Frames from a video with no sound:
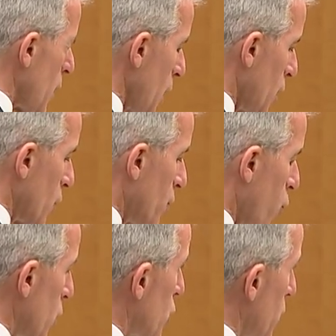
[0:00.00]
and
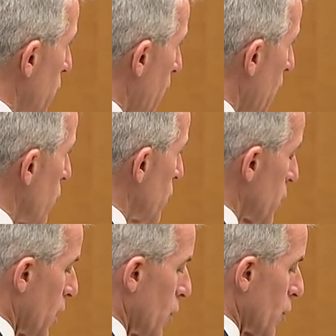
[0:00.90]
unfortunately countless
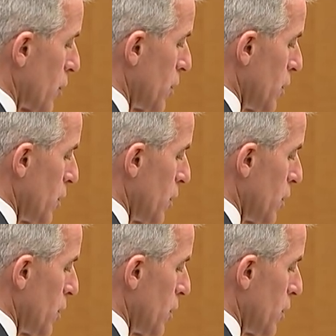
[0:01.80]
other